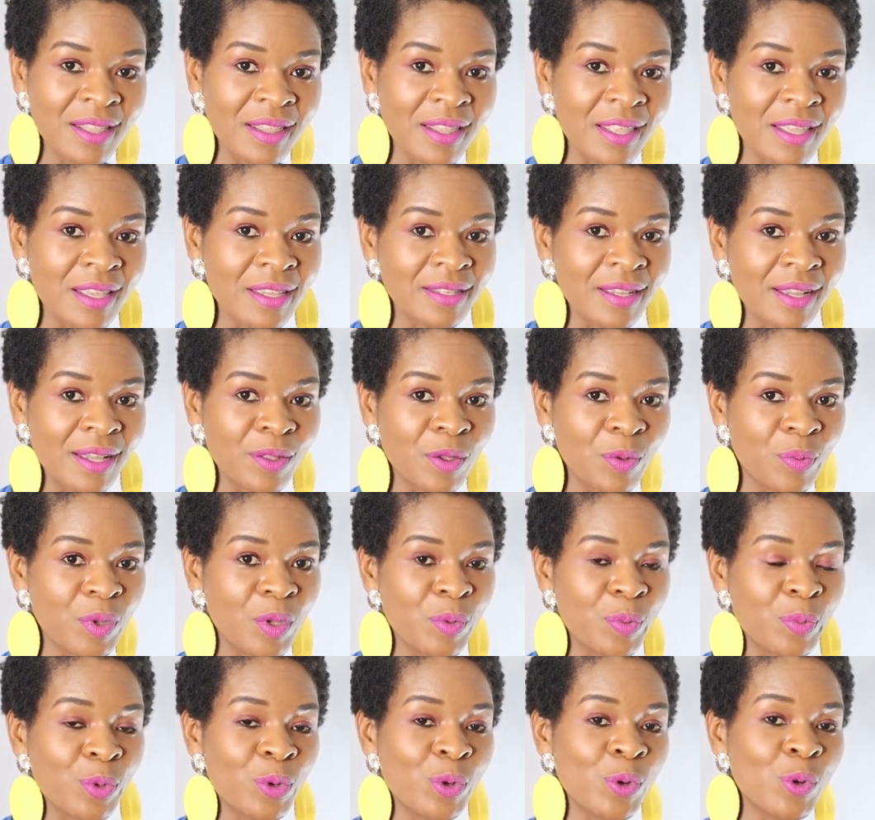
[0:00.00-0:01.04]
These are the
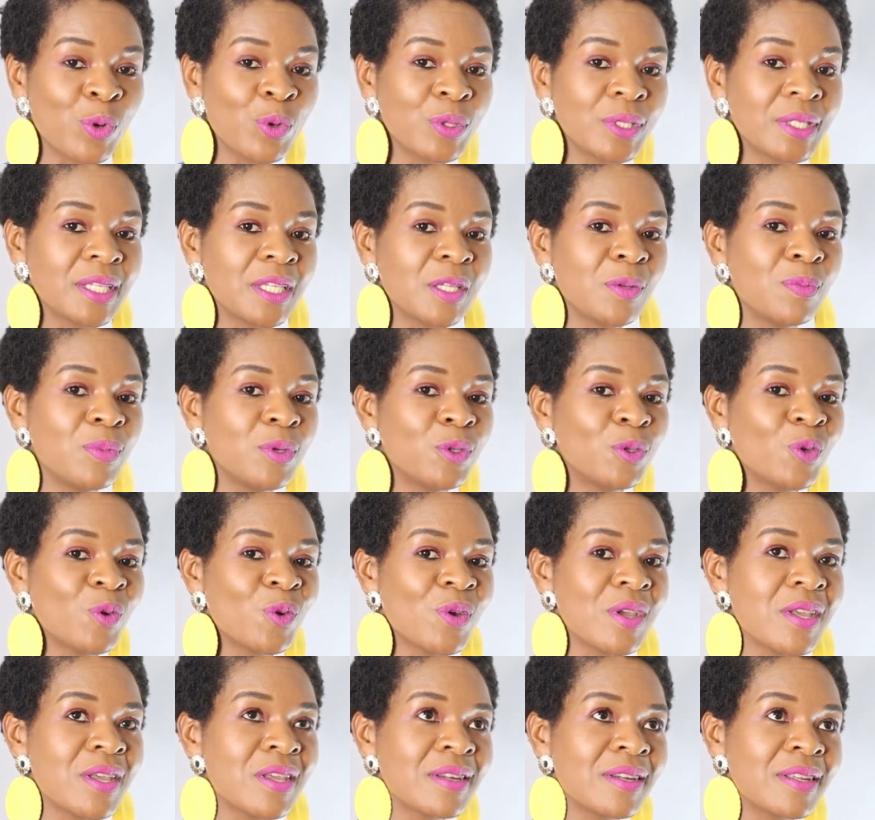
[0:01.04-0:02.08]
people who sit
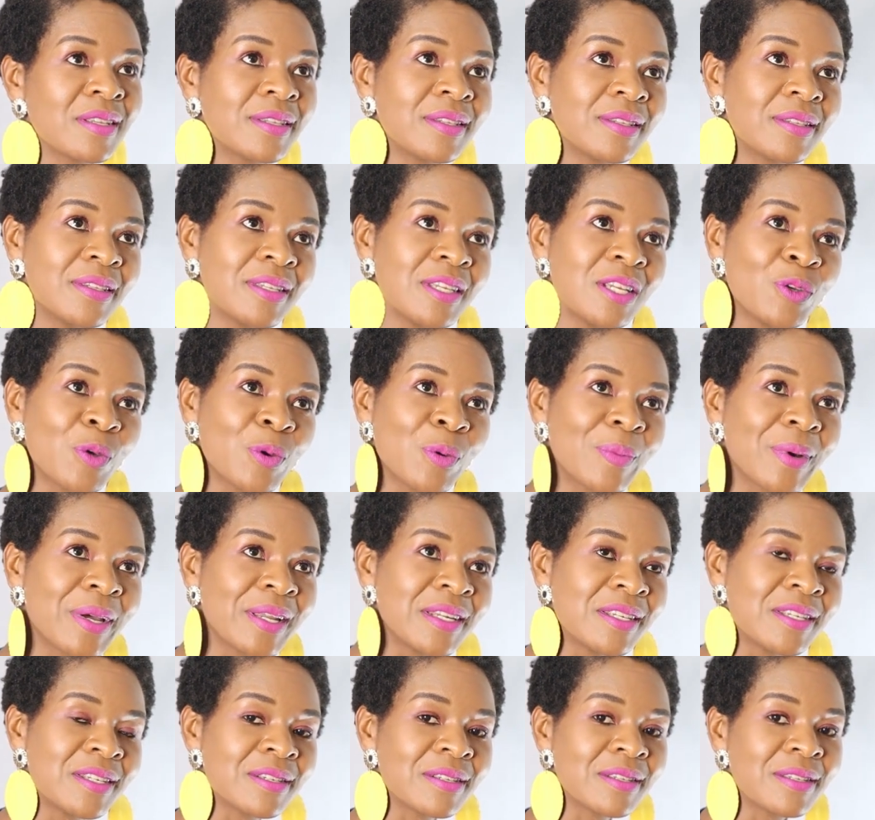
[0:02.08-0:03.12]
between the senior
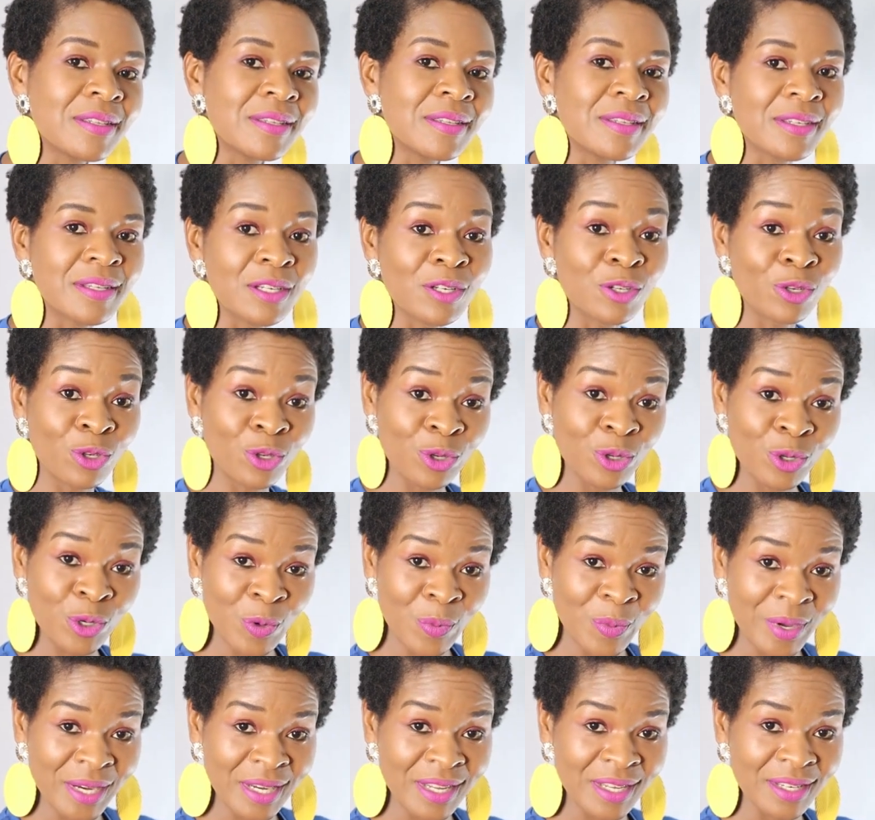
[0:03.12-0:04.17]
managers and the
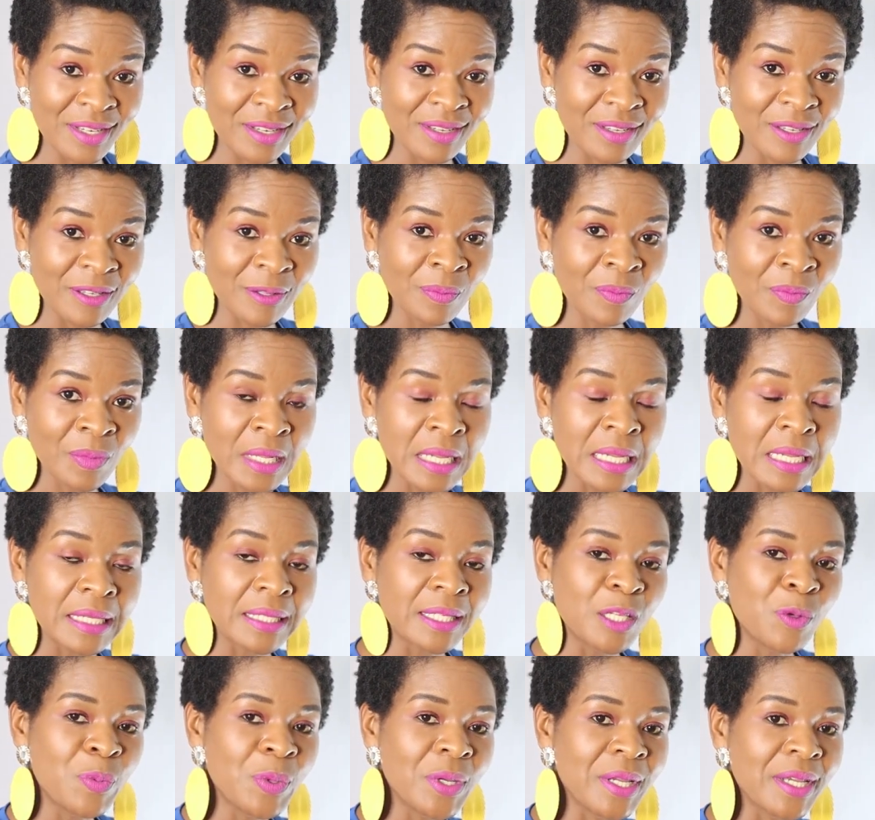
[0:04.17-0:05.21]
junior managers.
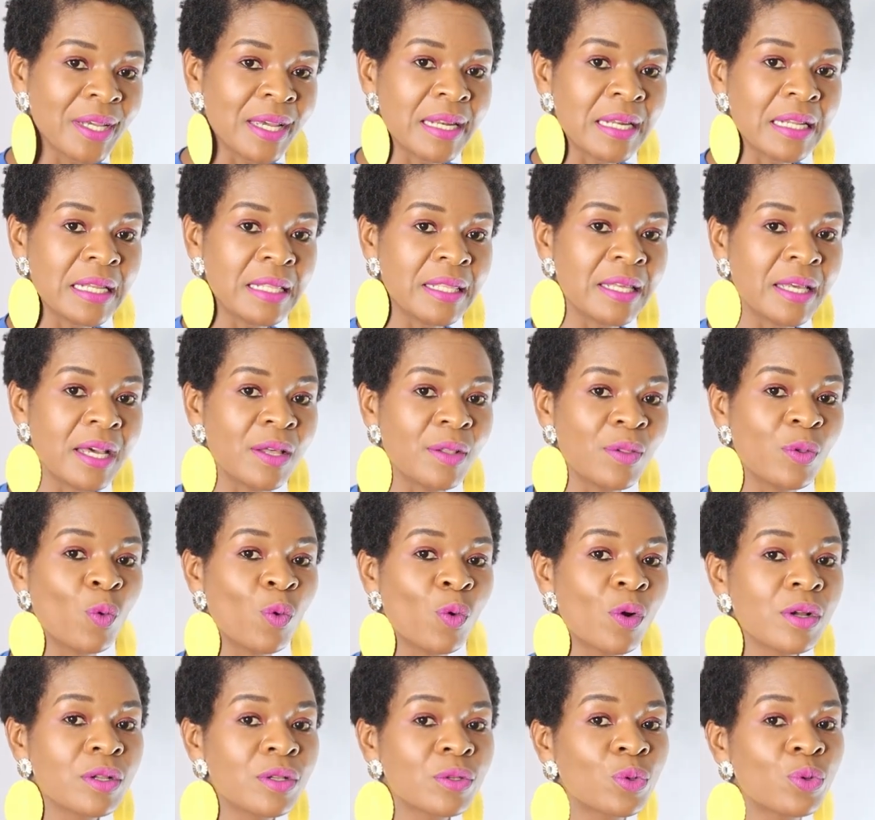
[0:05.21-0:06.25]
Typically, they are the
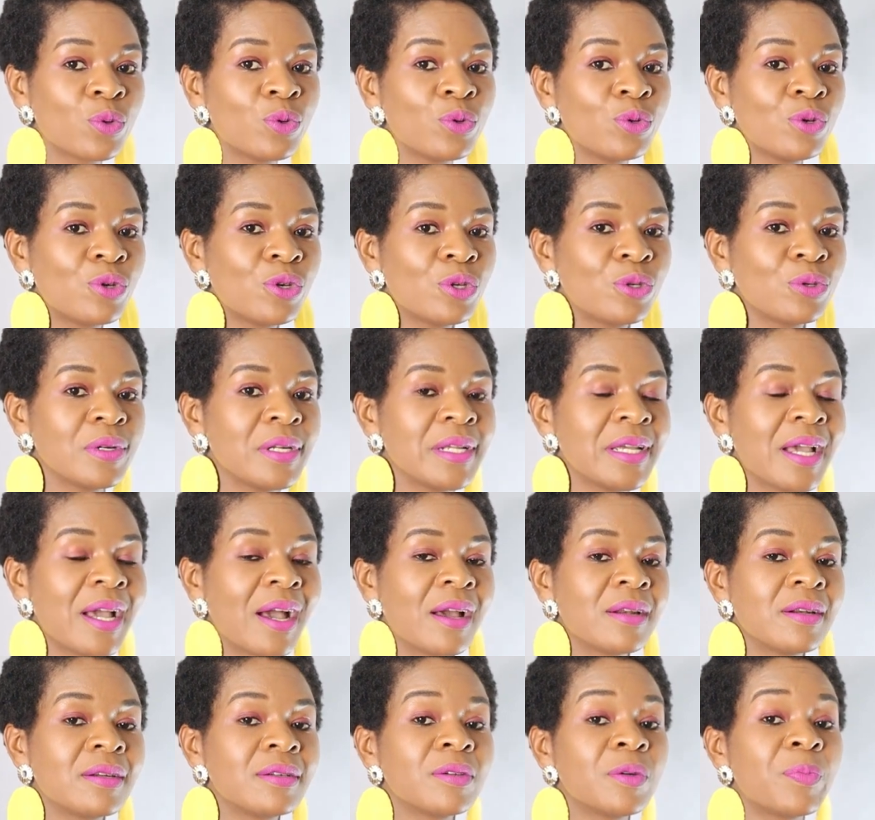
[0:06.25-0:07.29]
ones who usually
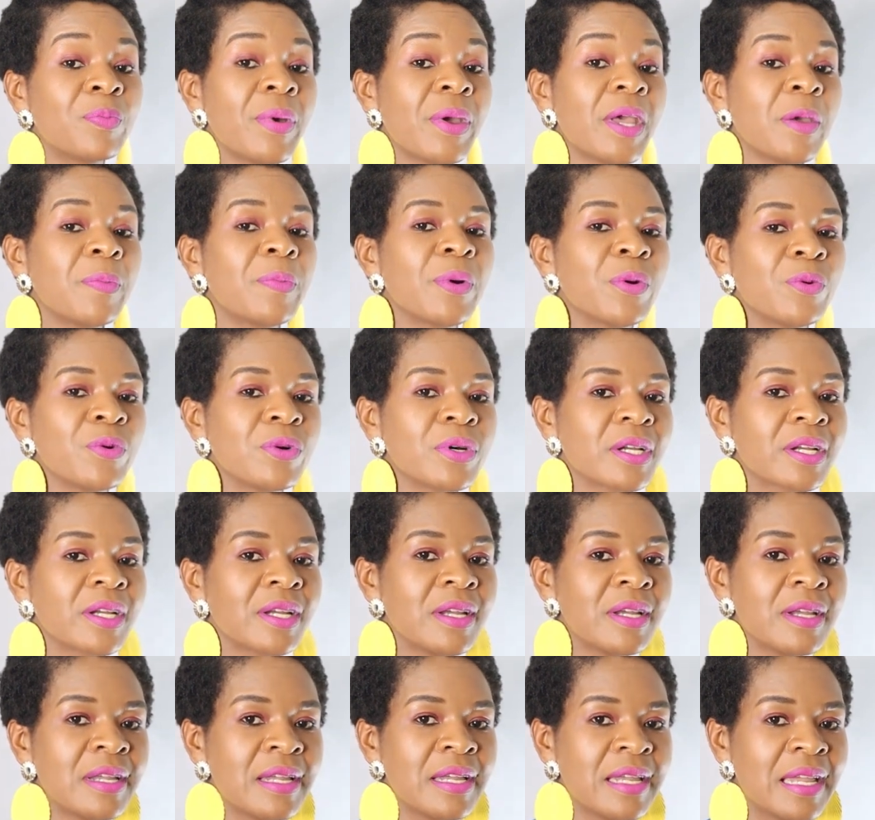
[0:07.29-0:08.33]
handle paperwork
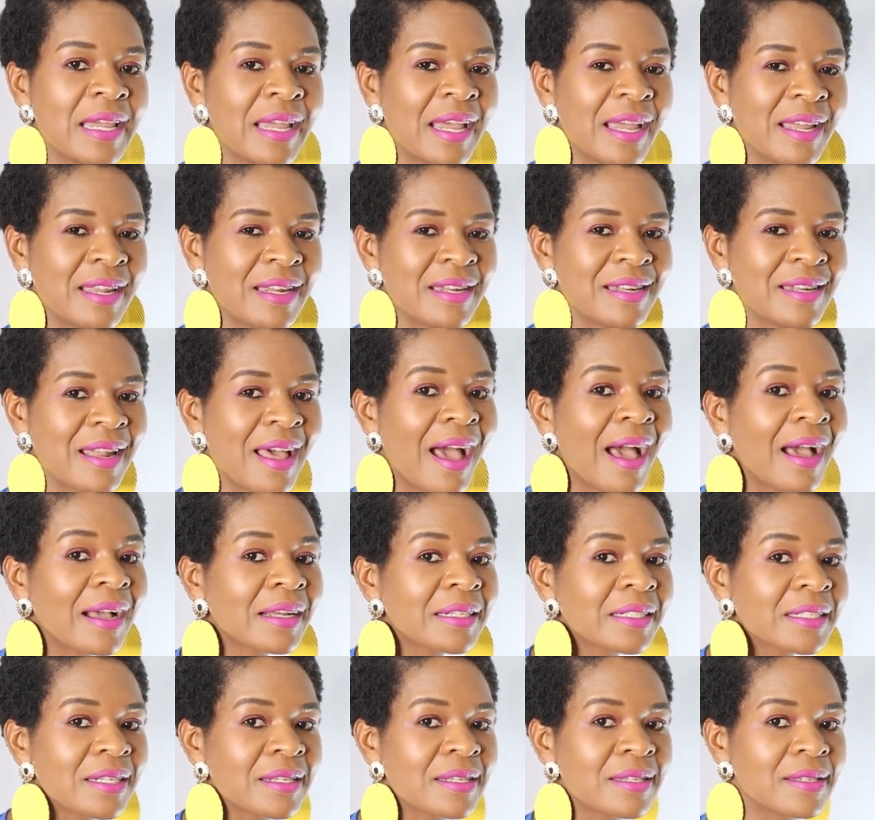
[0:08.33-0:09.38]
and
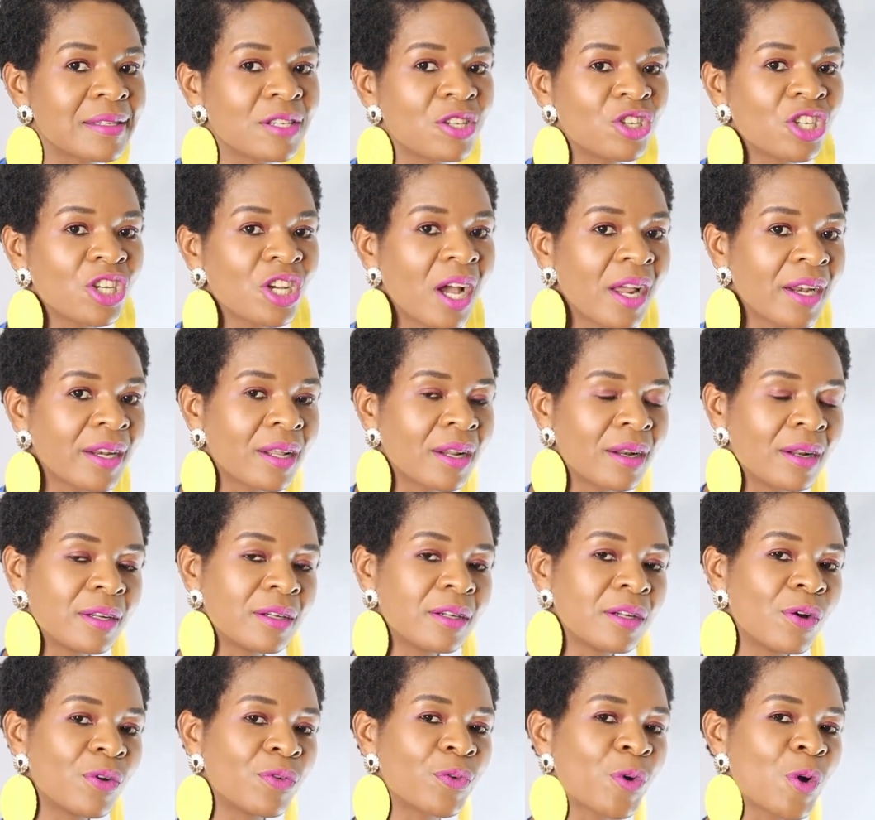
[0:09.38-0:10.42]
act as a
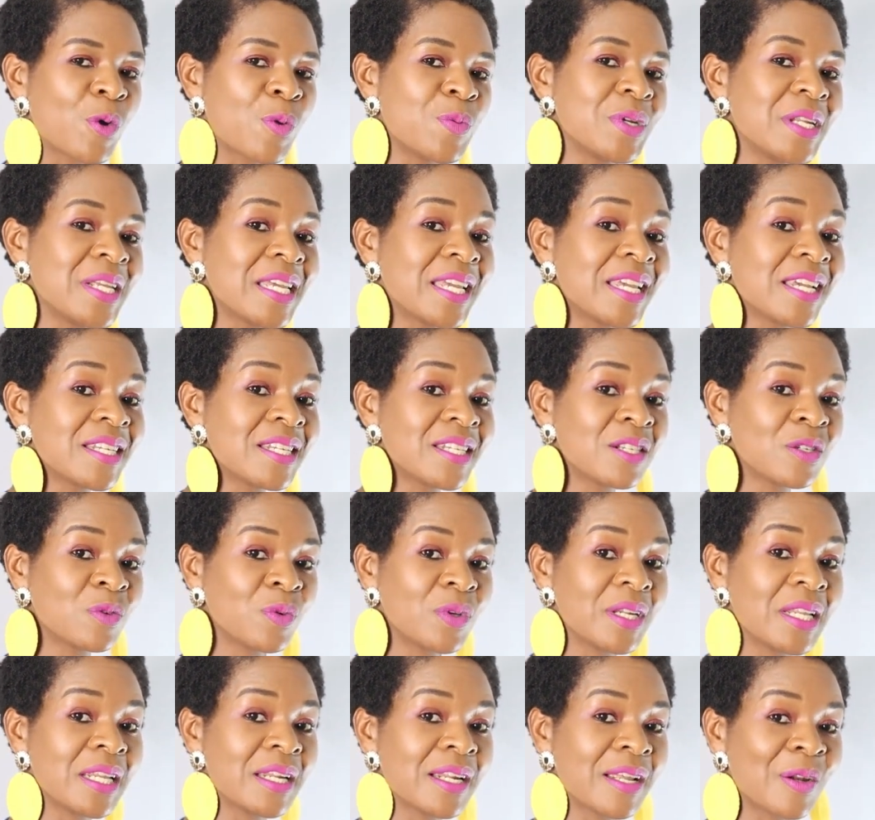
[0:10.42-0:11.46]
channel of communication
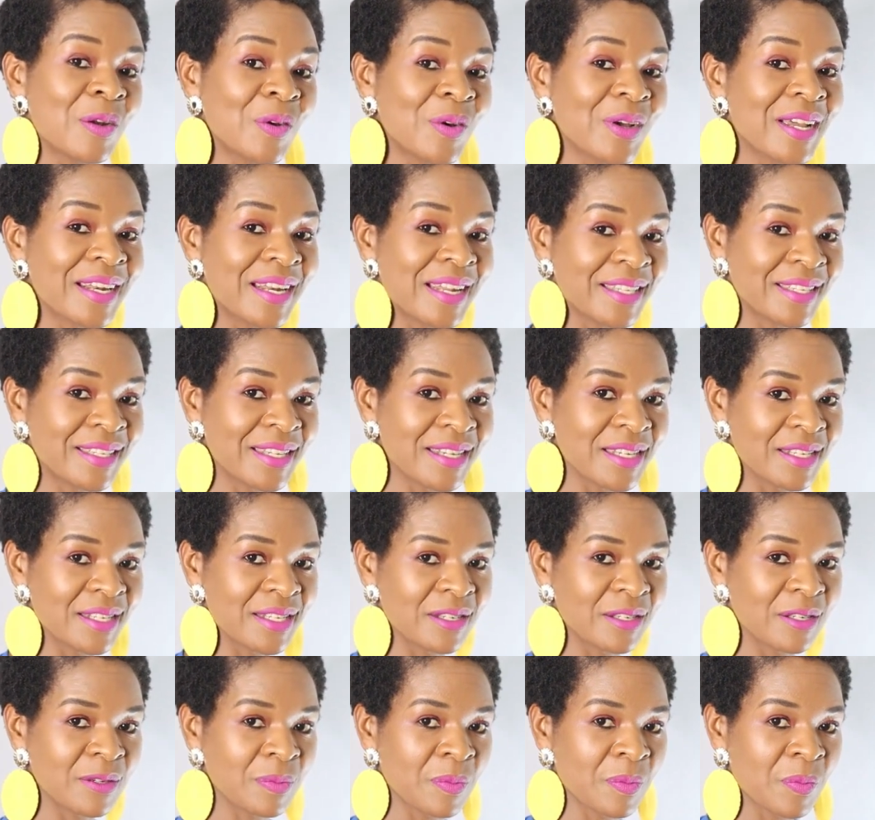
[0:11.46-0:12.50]
within an
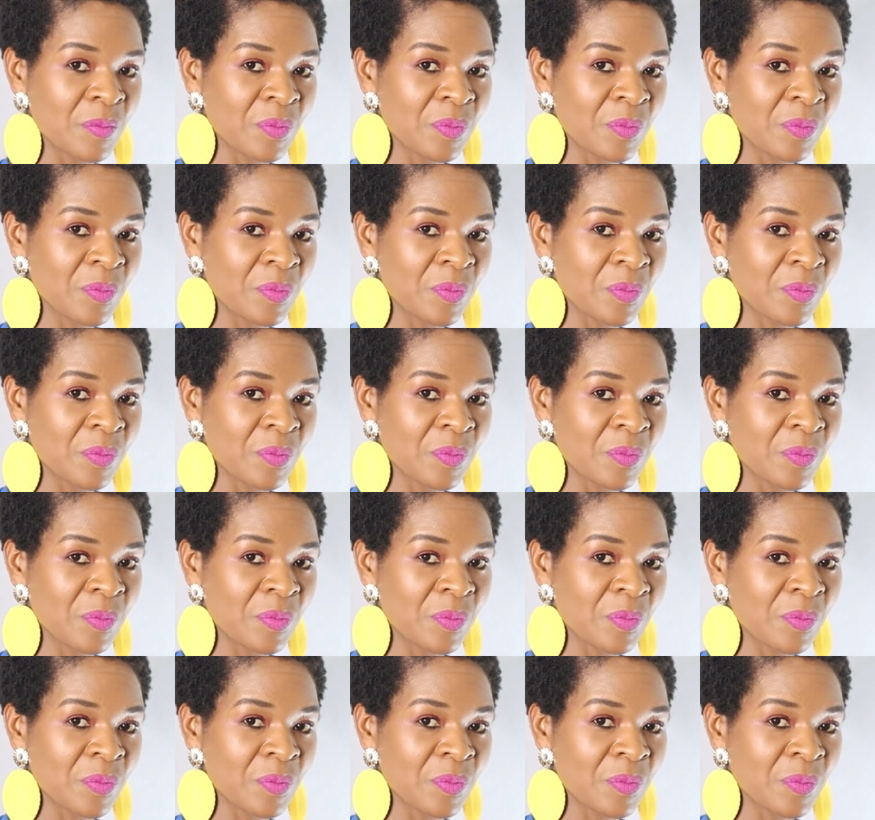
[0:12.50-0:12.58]
organization.